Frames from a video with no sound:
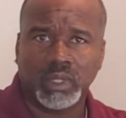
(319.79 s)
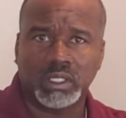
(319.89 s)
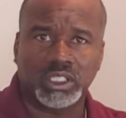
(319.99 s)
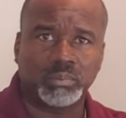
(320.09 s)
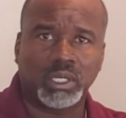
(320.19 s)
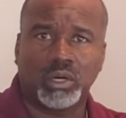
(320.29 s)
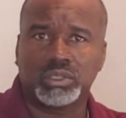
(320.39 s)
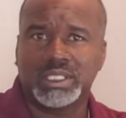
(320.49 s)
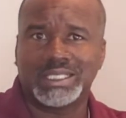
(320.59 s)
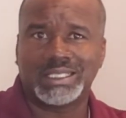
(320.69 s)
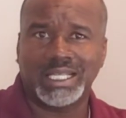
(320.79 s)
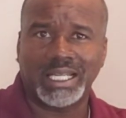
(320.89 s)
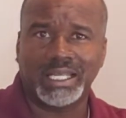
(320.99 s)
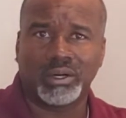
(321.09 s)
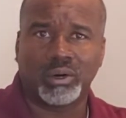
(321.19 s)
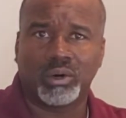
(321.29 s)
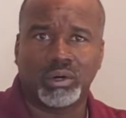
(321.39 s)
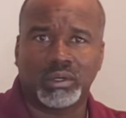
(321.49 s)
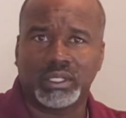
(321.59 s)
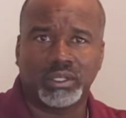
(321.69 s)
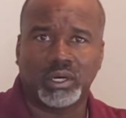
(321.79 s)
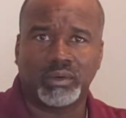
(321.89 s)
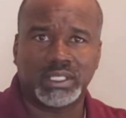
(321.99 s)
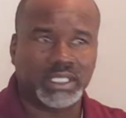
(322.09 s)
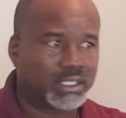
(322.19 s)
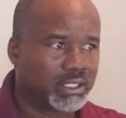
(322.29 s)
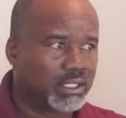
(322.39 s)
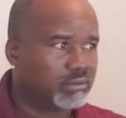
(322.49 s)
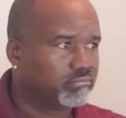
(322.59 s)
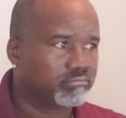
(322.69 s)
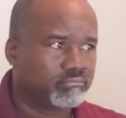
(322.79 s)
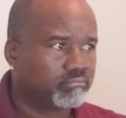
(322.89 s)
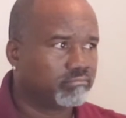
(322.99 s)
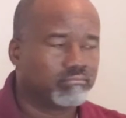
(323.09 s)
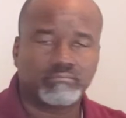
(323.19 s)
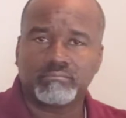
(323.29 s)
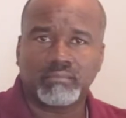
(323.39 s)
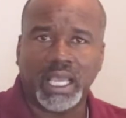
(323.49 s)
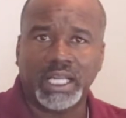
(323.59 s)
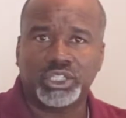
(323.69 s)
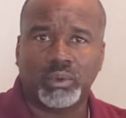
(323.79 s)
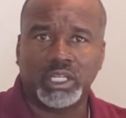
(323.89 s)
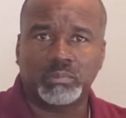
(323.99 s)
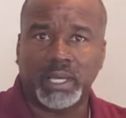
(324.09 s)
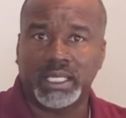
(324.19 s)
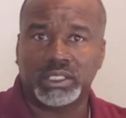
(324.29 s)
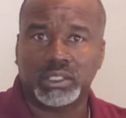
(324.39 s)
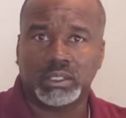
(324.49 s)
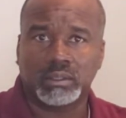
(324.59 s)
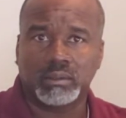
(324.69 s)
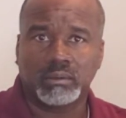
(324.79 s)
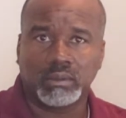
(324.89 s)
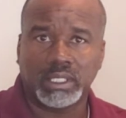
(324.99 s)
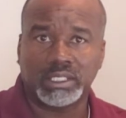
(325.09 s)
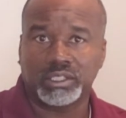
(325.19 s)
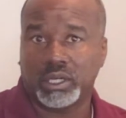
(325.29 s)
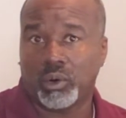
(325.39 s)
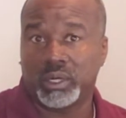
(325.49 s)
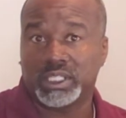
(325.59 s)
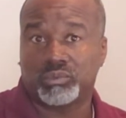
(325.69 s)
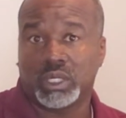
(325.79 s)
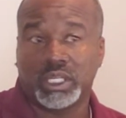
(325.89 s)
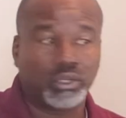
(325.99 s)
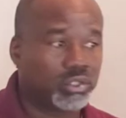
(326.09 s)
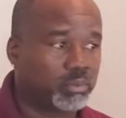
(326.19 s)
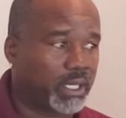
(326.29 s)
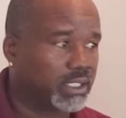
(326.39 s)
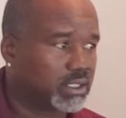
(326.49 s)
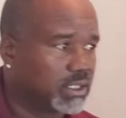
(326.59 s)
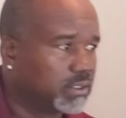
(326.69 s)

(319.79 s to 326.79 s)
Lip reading: Does it belong to the city, or is it HOA space? Or is it really your space?